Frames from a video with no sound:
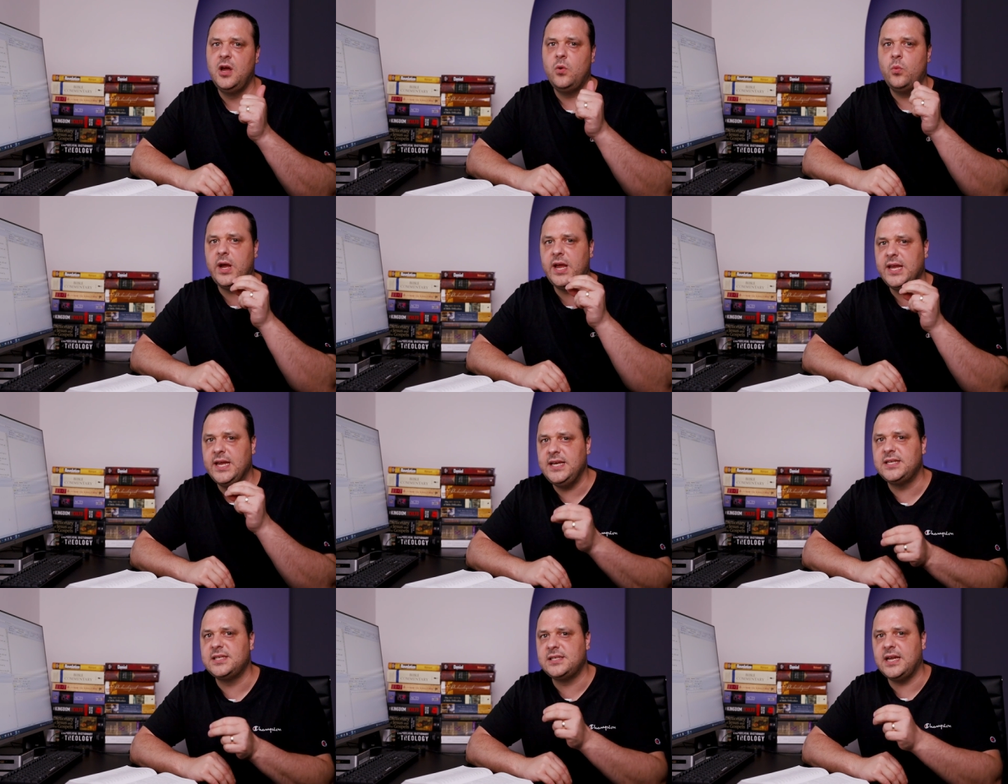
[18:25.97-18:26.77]
where
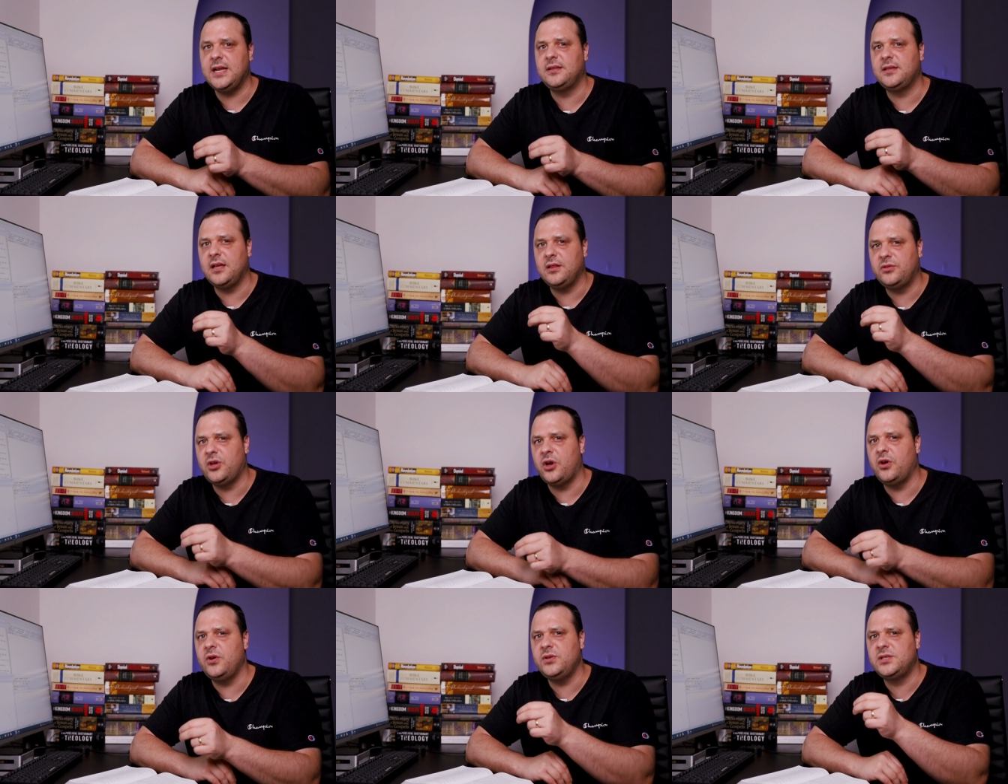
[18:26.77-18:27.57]
he said that
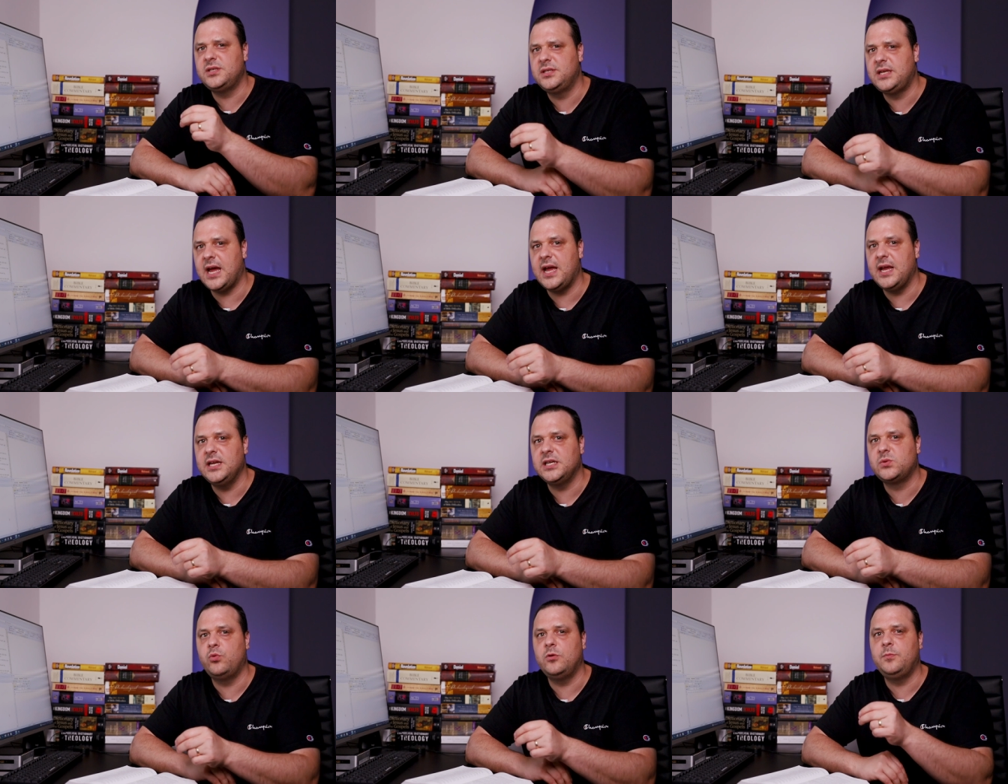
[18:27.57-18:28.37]
those
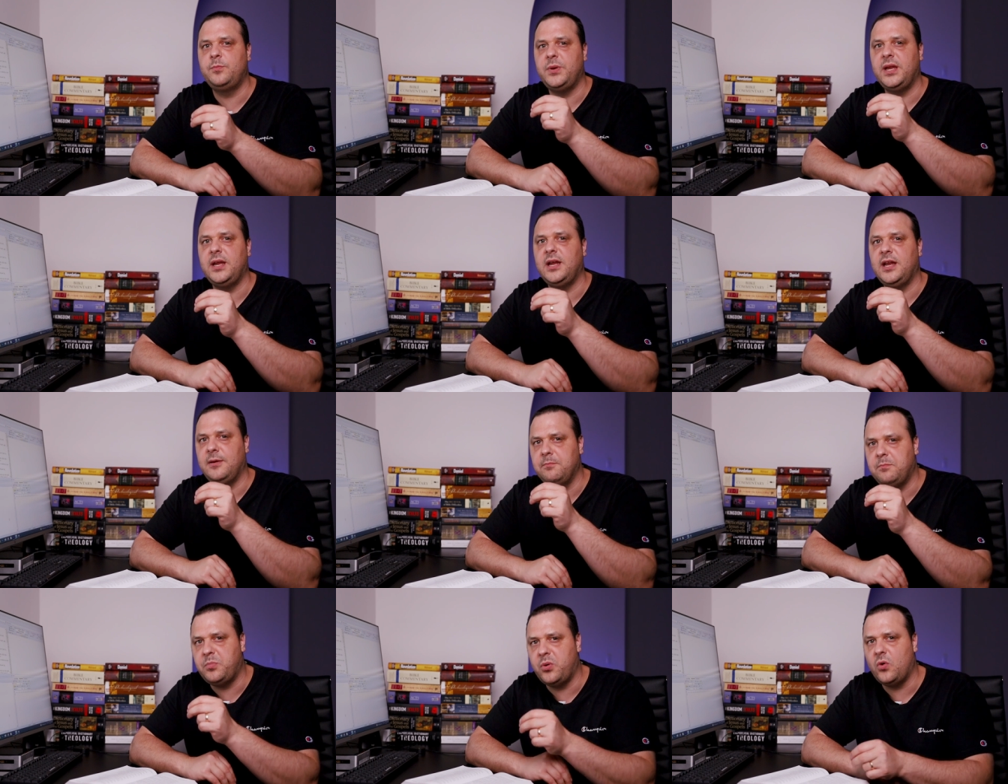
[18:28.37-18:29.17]
days would be
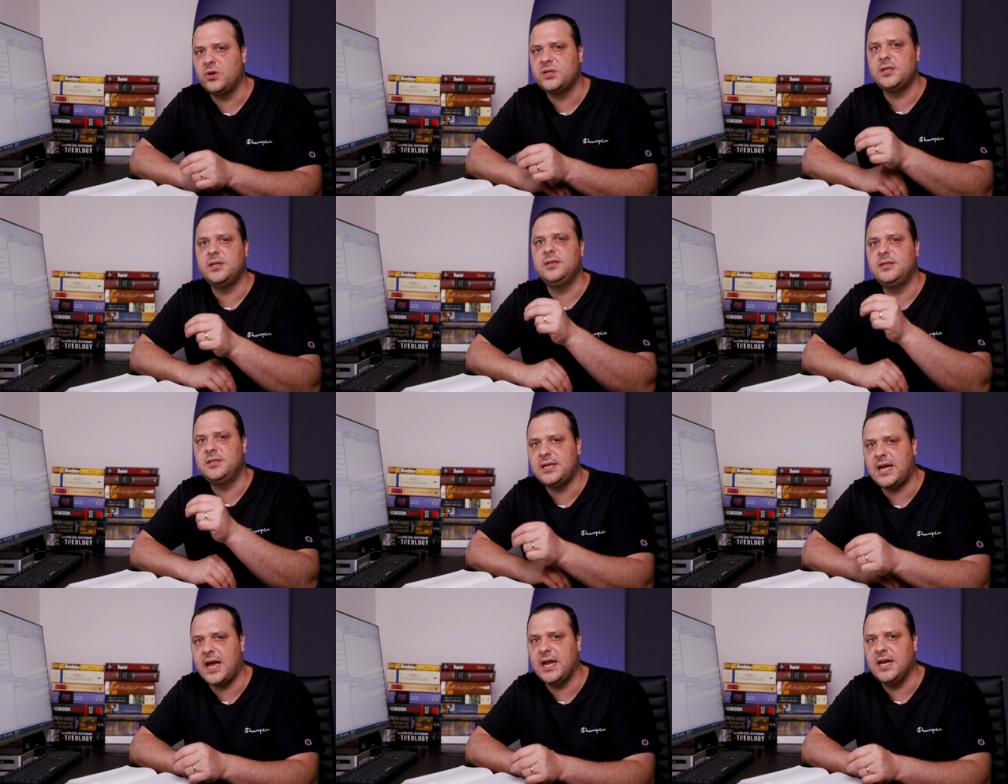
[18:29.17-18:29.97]
important
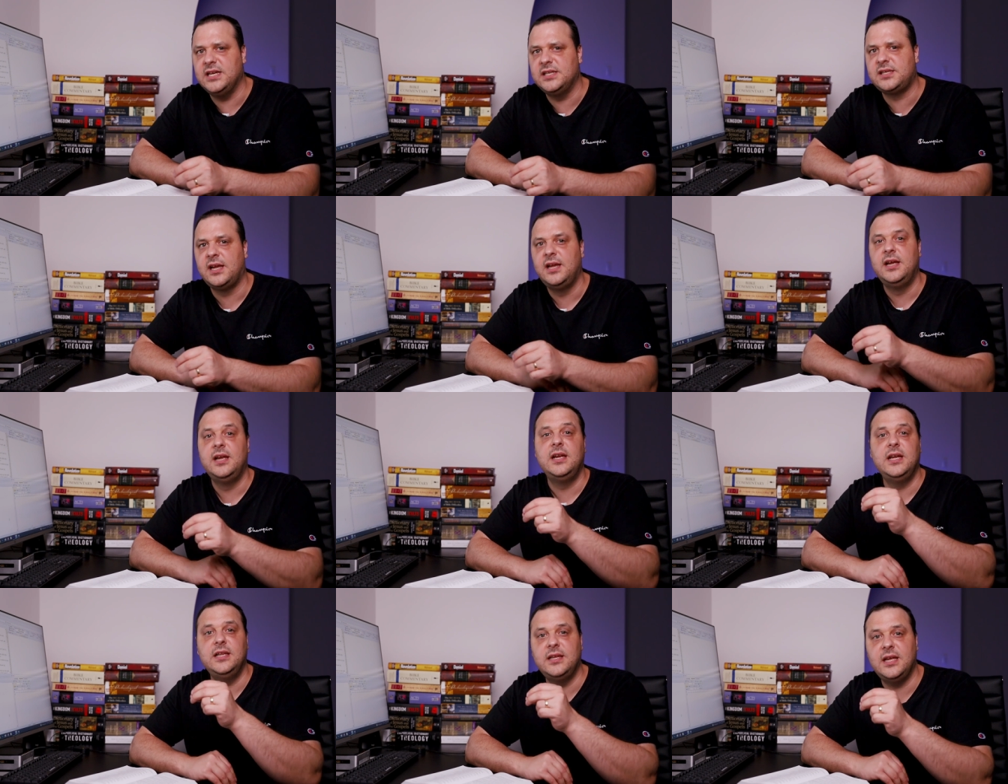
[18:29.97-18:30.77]
days
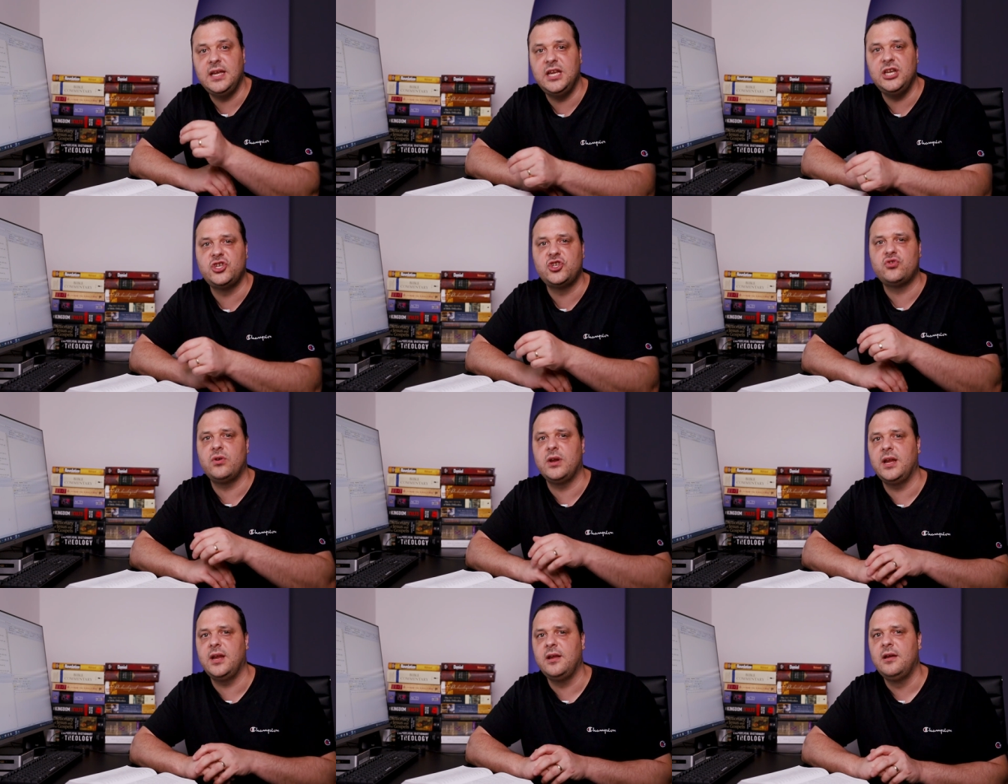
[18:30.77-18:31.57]
in the
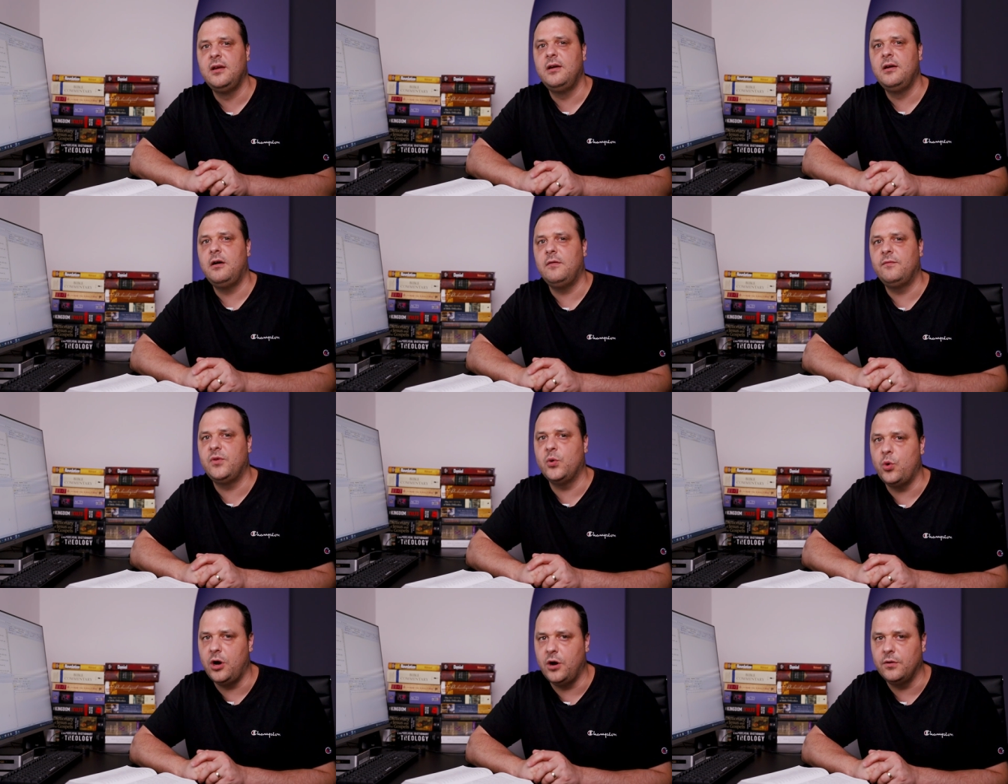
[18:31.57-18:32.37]
history of
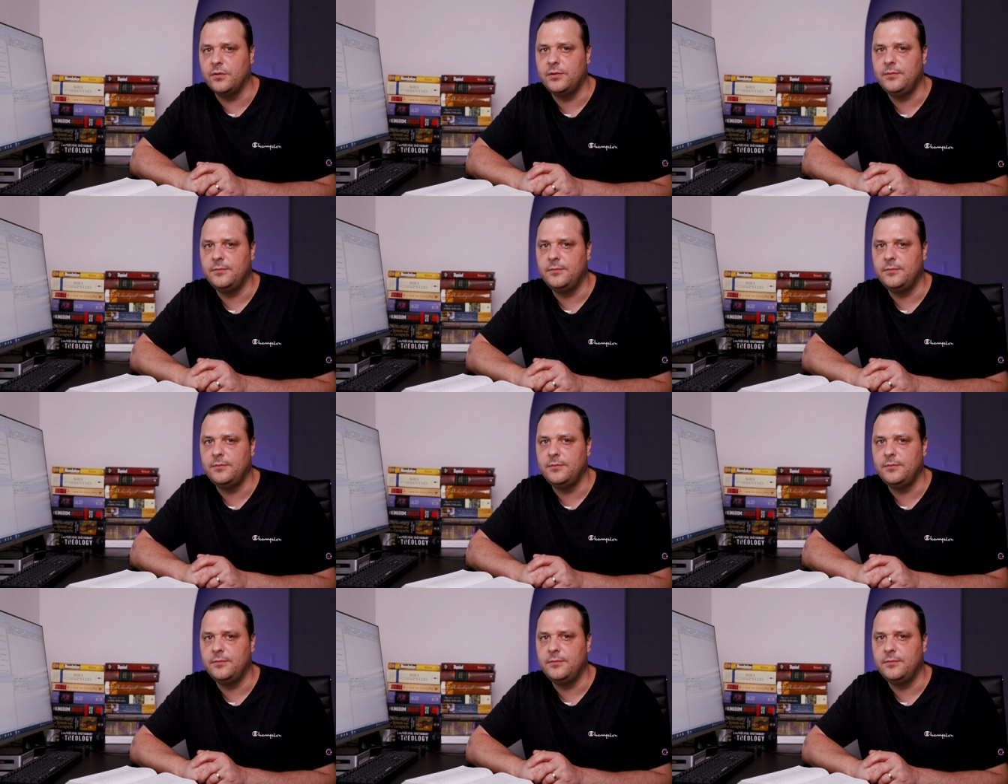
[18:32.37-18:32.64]
the world.